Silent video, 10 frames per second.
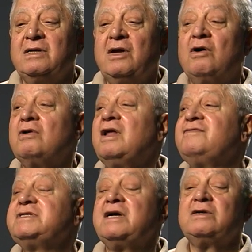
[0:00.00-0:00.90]
No,
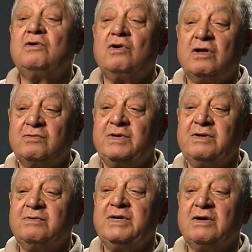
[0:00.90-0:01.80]
Levittown Hall.
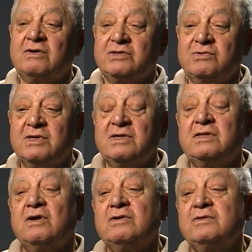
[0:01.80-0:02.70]
We go to a
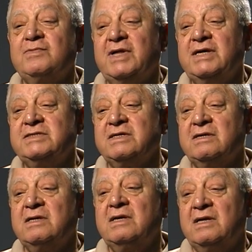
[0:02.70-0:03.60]
local place.
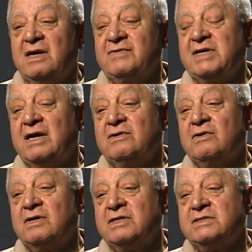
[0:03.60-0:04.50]
Levittown
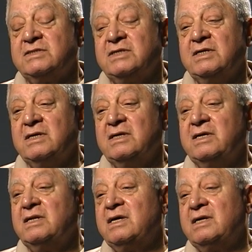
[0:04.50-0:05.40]
Hall is
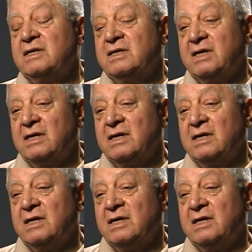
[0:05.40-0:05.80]
in